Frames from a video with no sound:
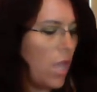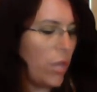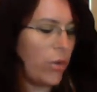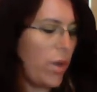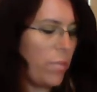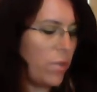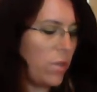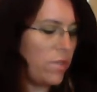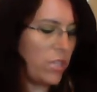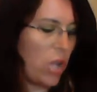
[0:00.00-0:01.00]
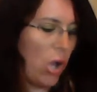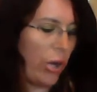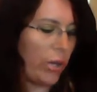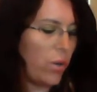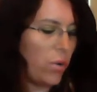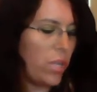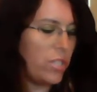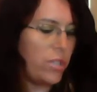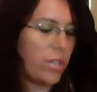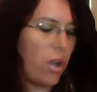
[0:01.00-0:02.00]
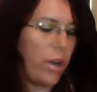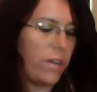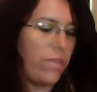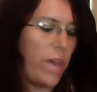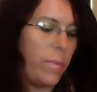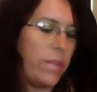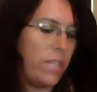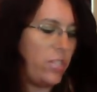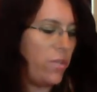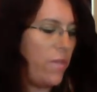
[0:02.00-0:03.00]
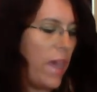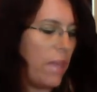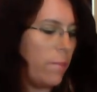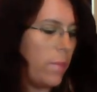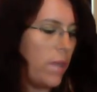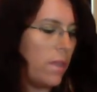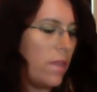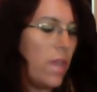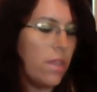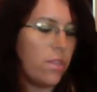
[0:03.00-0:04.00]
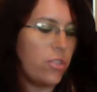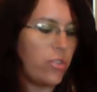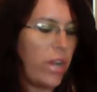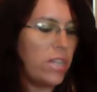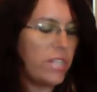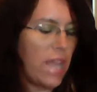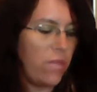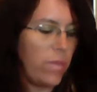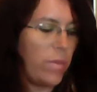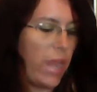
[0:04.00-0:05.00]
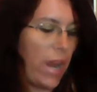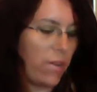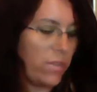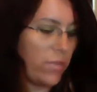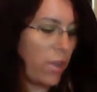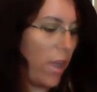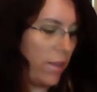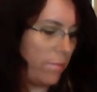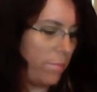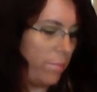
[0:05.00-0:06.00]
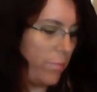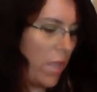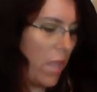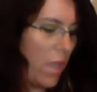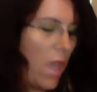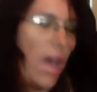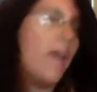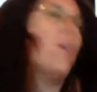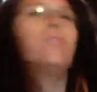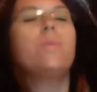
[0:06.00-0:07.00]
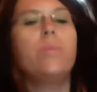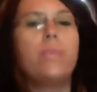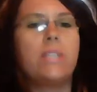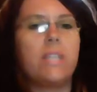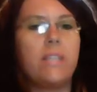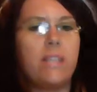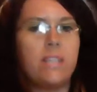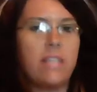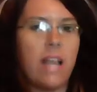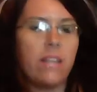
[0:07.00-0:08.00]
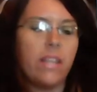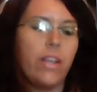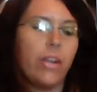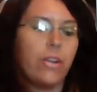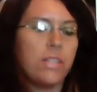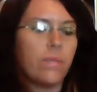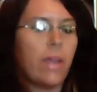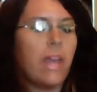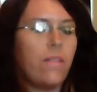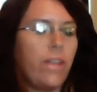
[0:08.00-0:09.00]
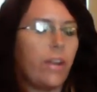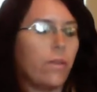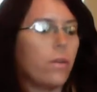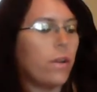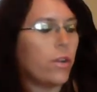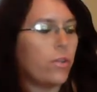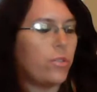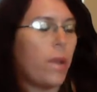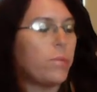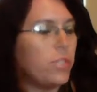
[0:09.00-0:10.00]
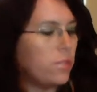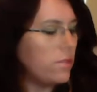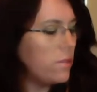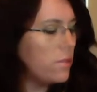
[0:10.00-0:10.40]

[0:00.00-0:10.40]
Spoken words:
Crump goes the car into the cart of Alchemist Josette. The strange sound from the air is forgotten. I also want to predict that the sound he heard is some kind of air intrusion.